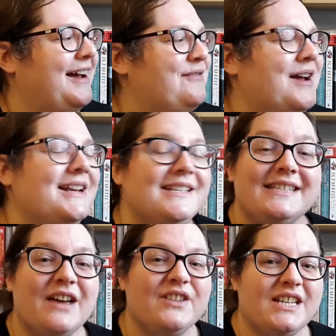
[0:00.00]
I read A
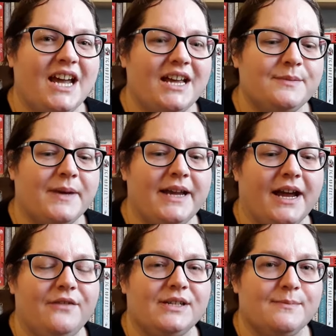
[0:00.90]
Severed Head by
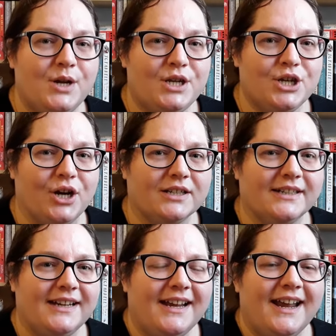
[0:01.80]
Iris Murdoch
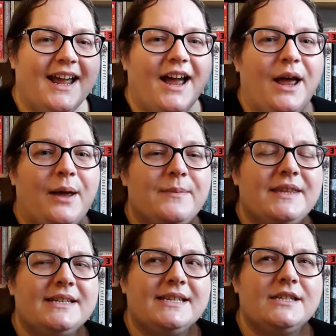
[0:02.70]
um,
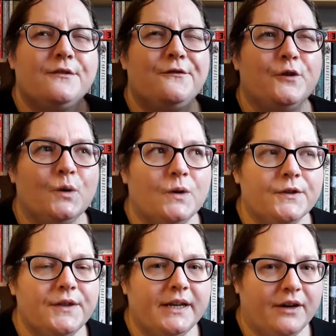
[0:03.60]
this is the
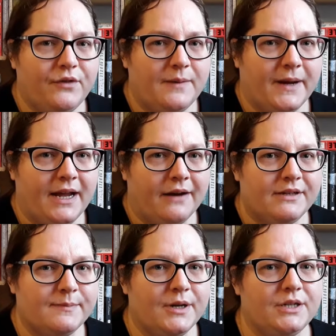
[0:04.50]
fourth thing I've read by
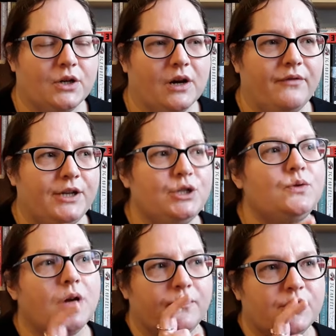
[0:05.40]
Iris Murdoch. I've read
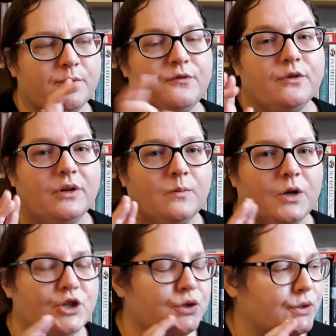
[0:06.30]
two novels before and
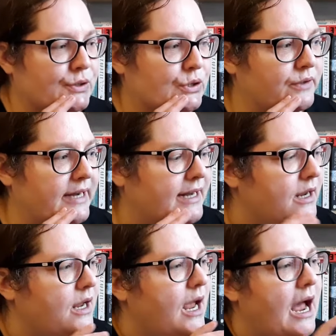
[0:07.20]
one short story.
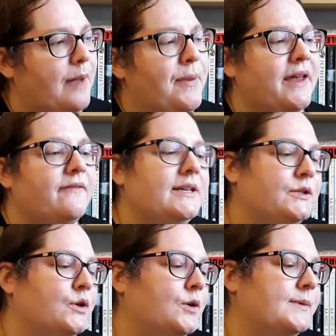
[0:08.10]
I picked
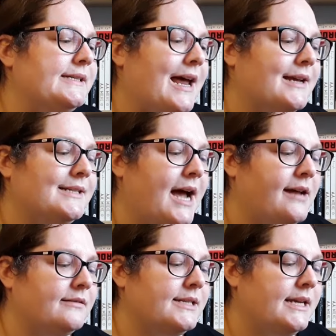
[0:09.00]
this up second
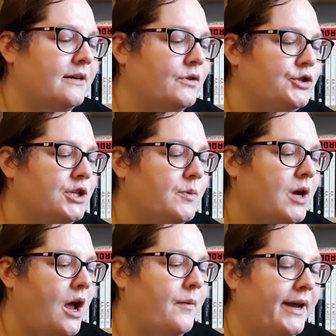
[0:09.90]
hand a year or two
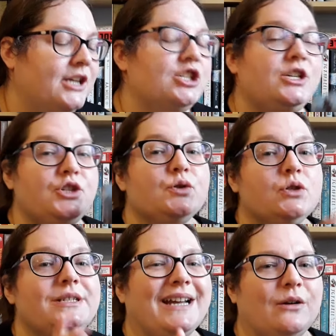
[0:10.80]
ago. I actually
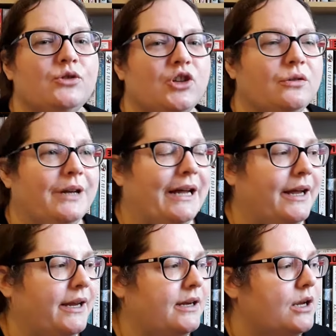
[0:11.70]
sought it out
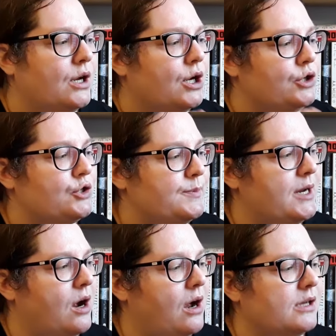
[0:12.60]
online just
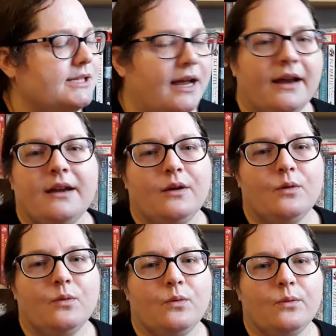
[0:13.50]
because I
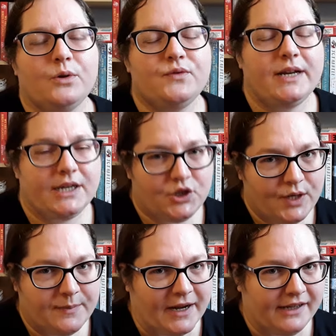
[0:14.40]
was really
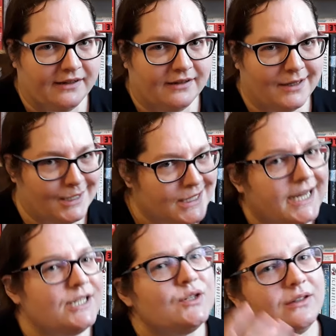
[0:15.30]
intrigued by the
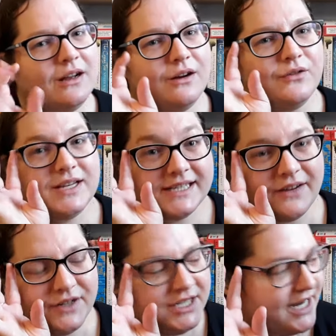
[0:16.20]
title of A
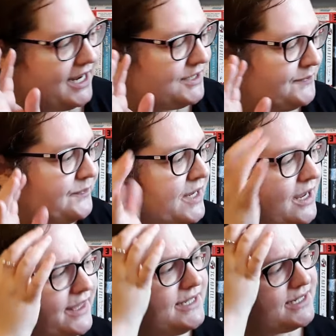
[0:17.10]
Severed Head.
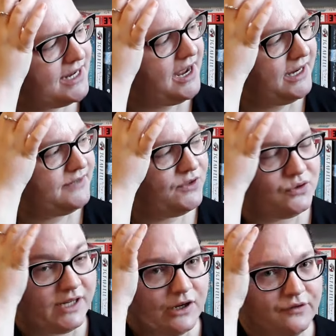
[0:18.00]
This is kind of an
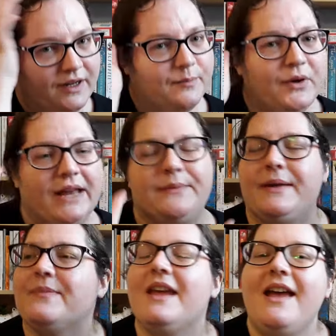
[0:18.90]
ugly cover, but
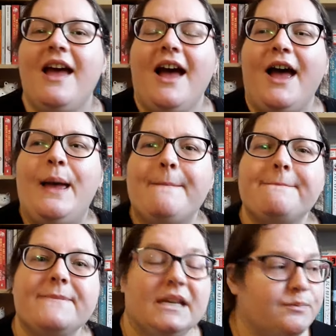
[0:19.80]
anyway,
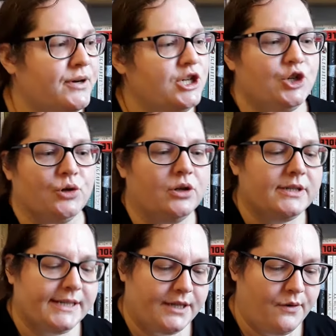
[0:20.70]
um, it's pretty
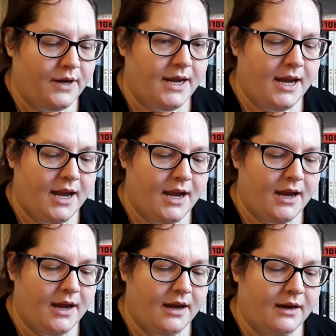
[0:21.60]
short. It's
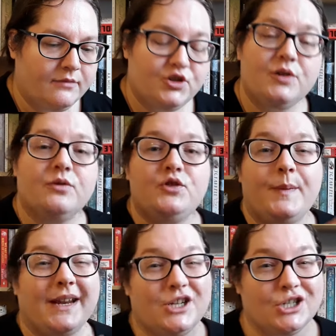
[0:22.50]
only 200
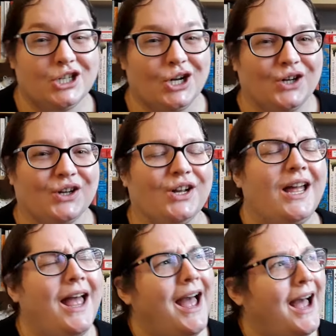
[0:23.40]
pages long
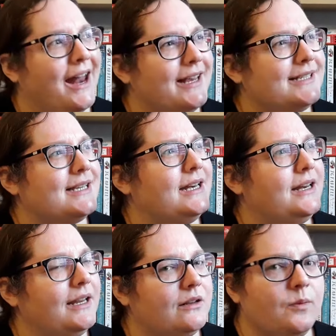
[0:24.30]
and it's a
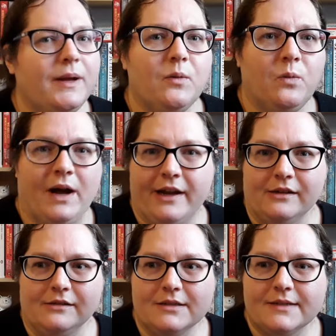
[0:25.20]
little bit
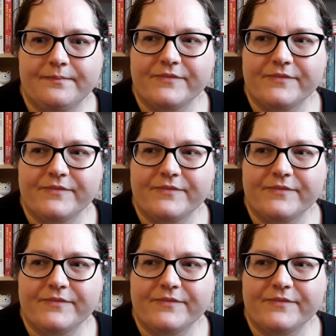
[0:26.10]
wild.